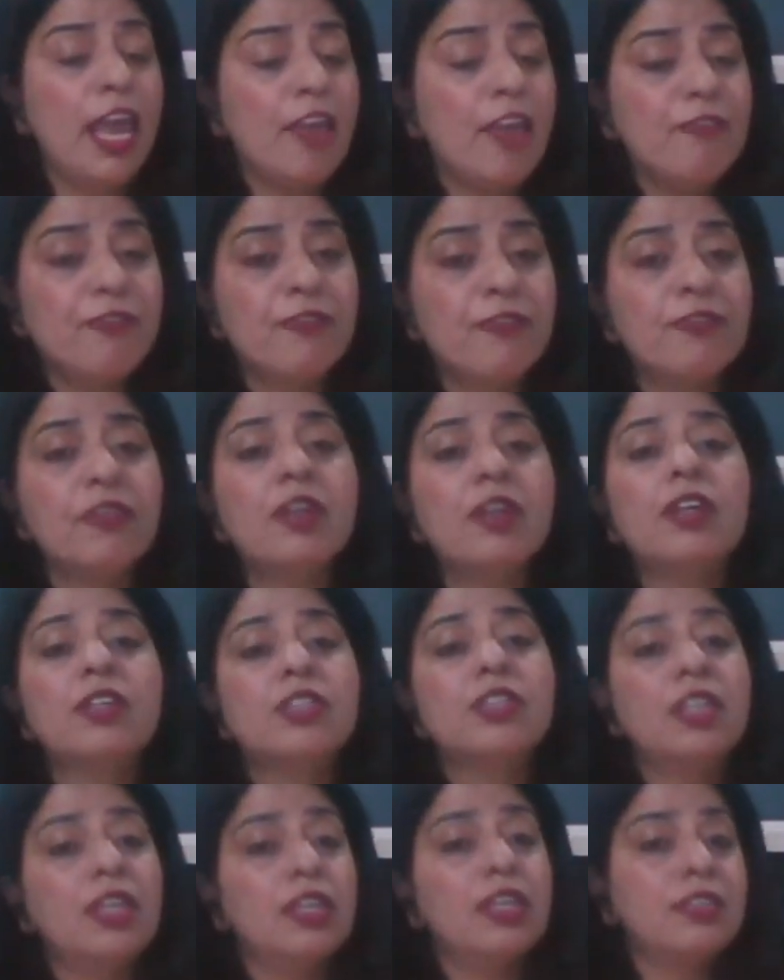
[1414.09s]
If
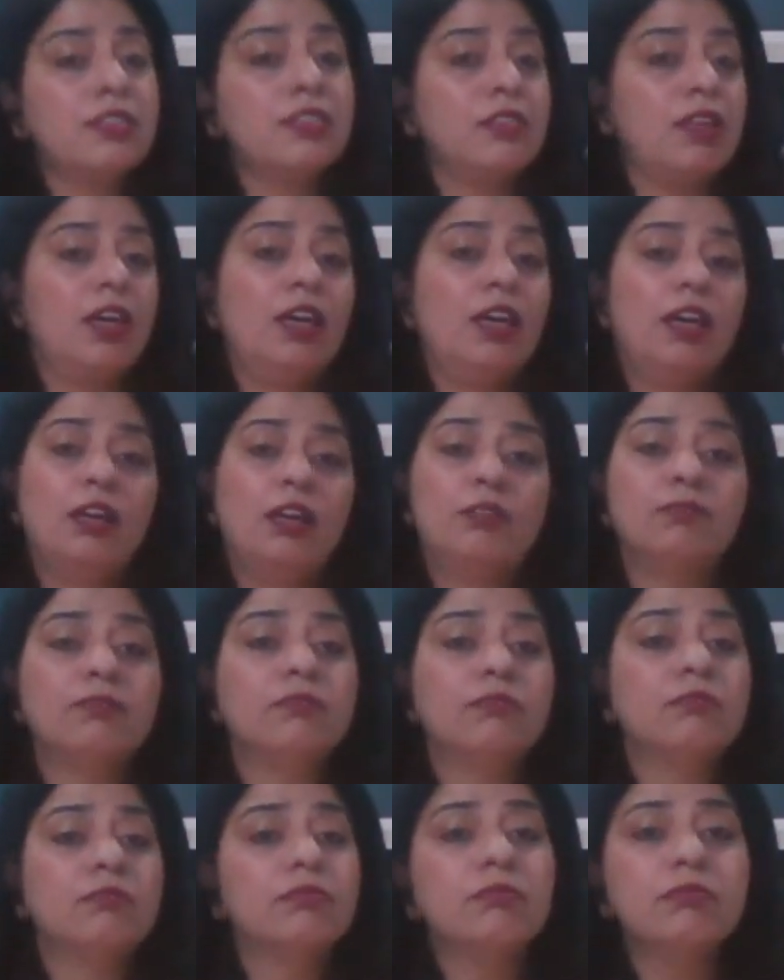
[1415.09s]
she is a
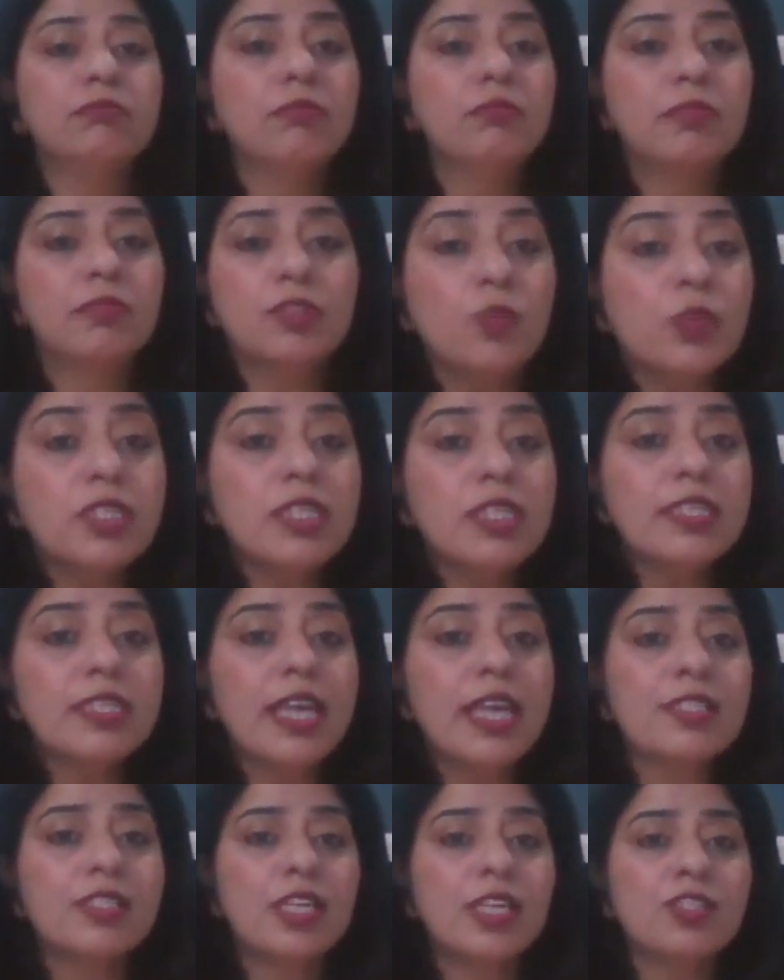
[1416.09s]
social
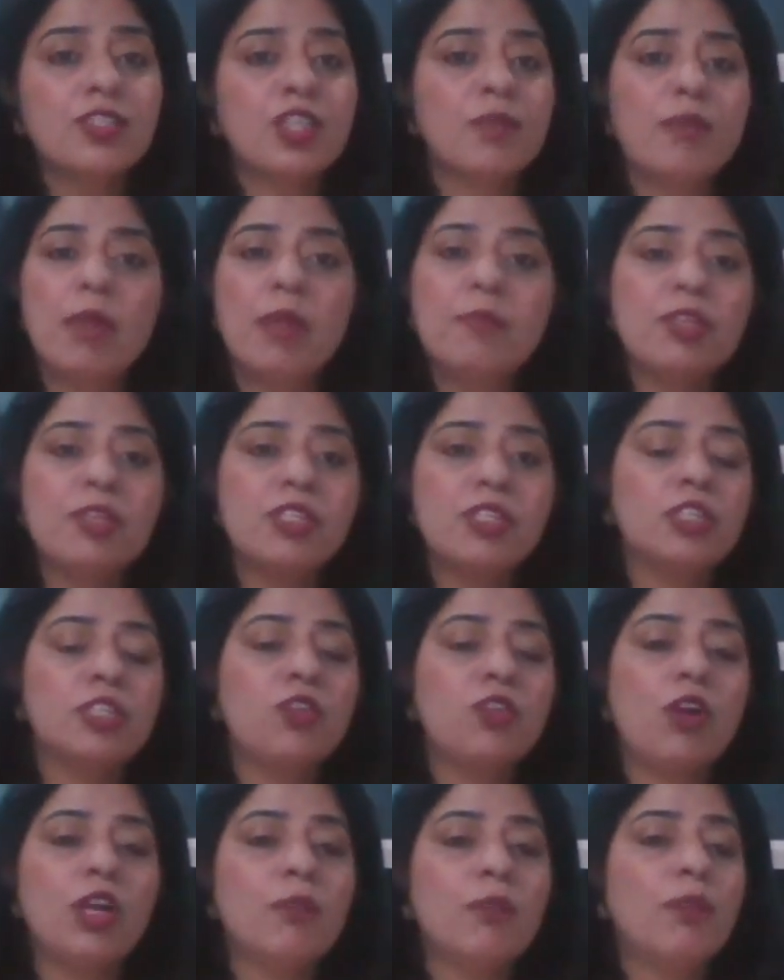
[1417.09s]
science teacher, maybe she'll
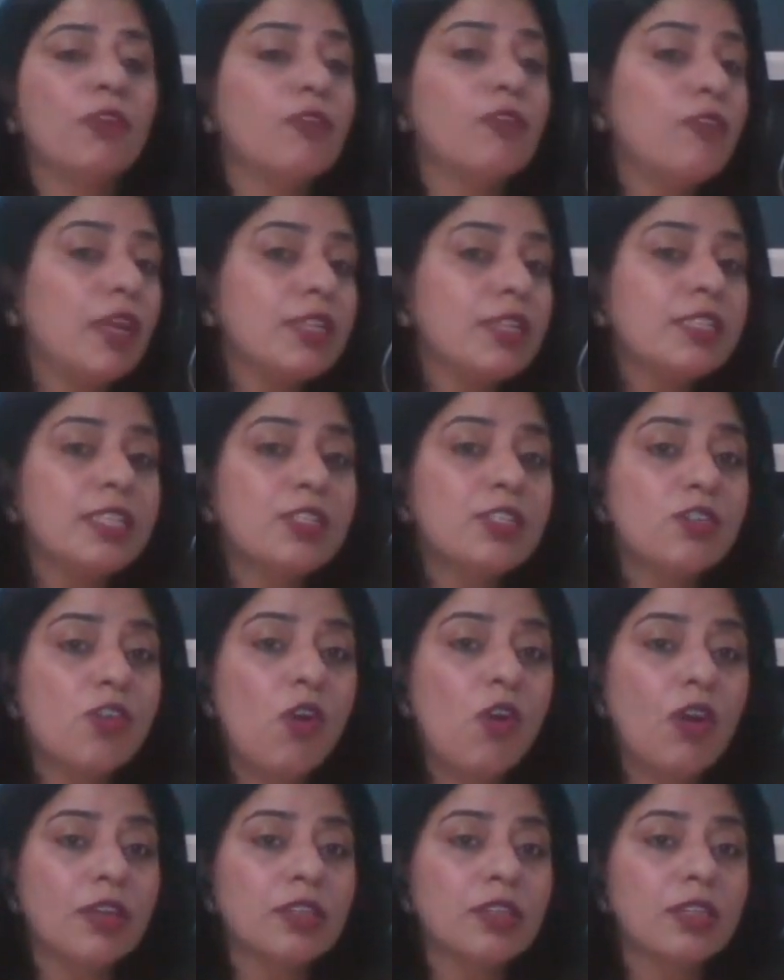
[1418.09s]
talk about floods and
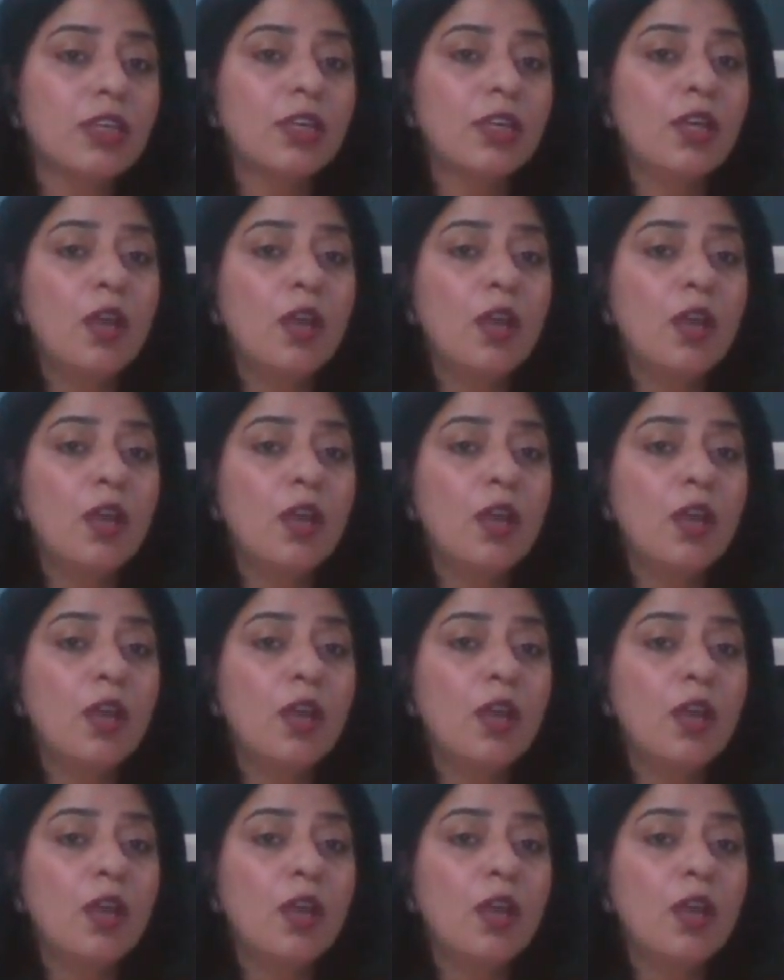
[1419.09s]
drought.